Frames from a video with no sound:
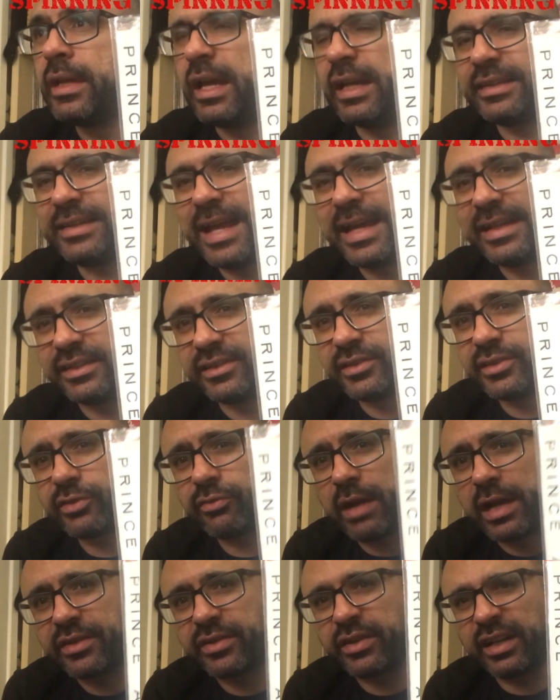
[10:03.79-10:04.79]
Again, he's
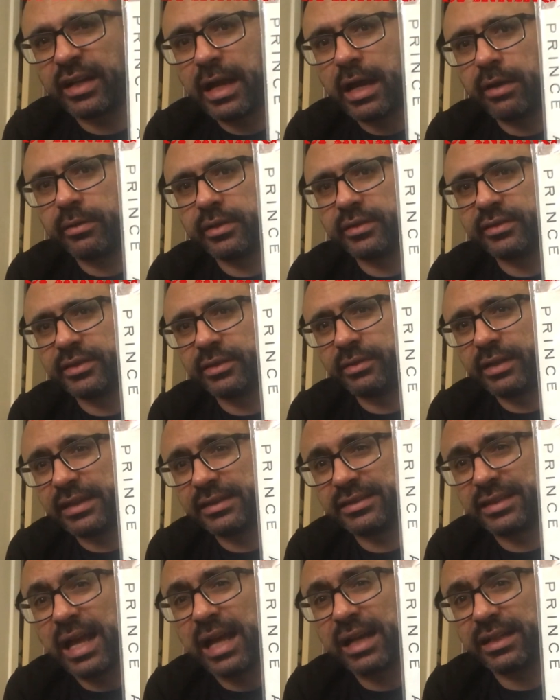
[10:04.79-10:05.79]
stretching out and doing
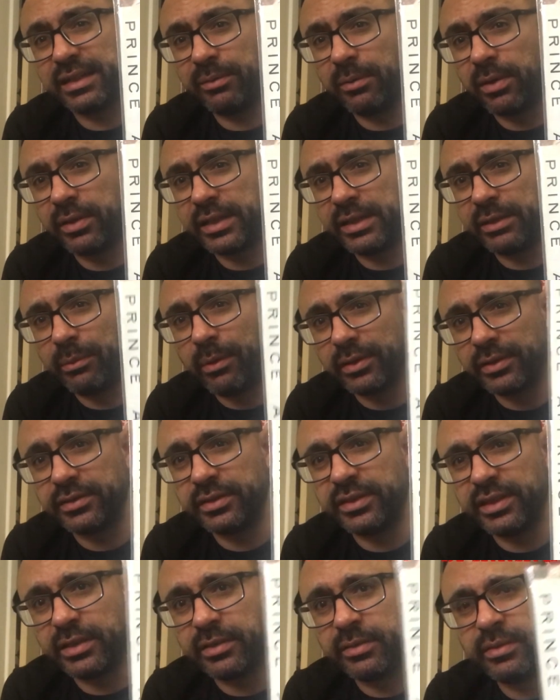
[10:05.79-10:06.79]
exactly what he wants
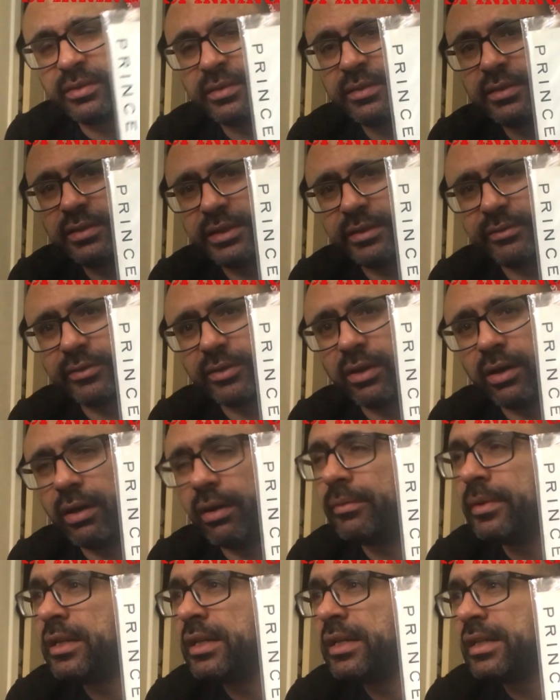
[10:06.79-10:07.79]
to do. You've
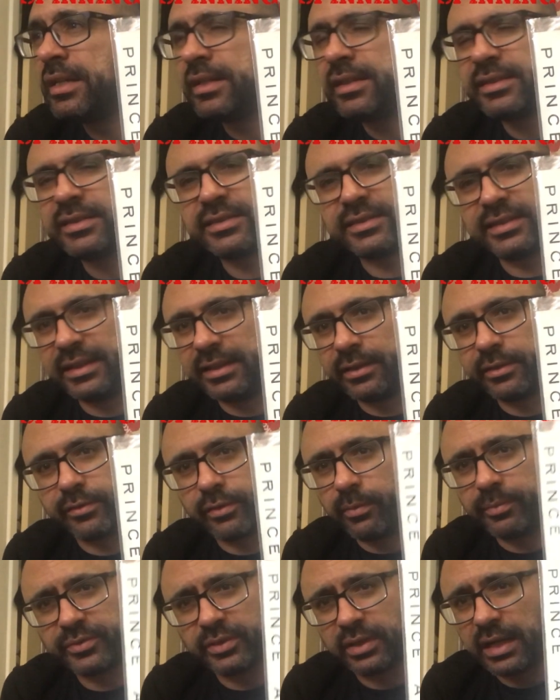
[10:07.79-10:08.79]
got steel
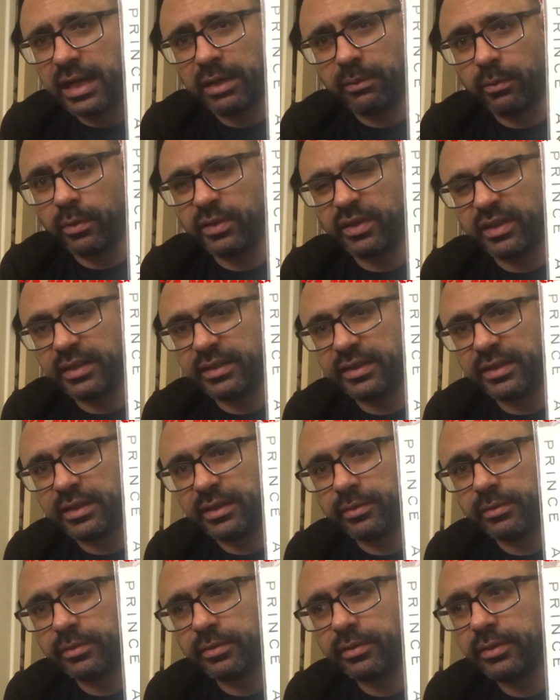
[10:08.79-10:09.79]
drums on I Wonder
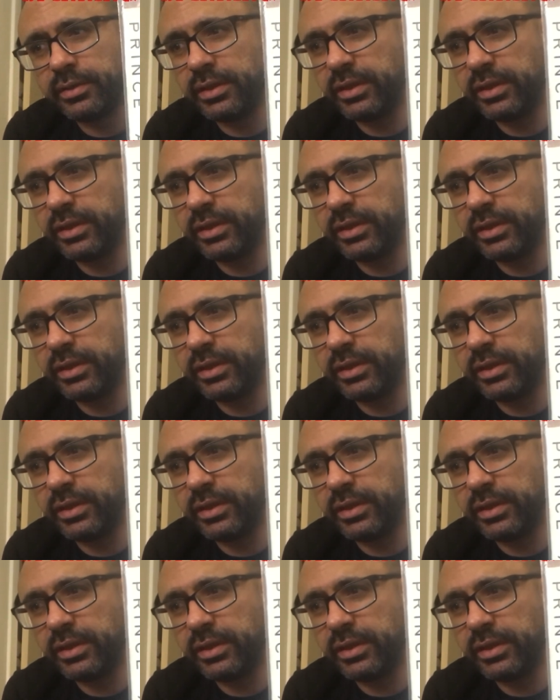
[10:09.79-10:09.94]
You.